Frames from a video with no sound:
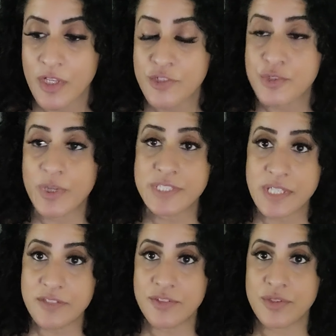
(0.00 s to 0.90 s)
So I
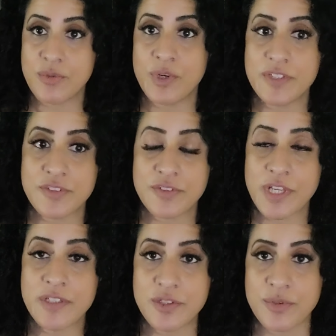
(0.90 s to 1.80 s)
said, you know what,
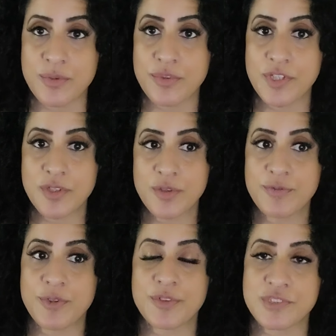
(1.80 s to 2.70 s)
thank you
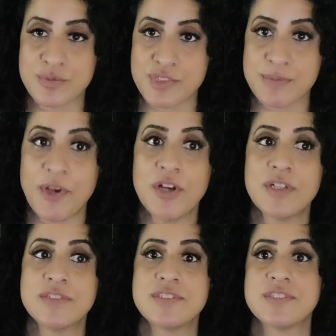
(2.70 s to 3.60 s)
for this
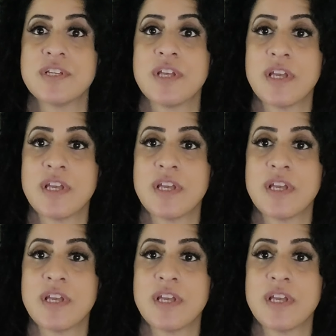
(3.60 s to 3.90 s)
response.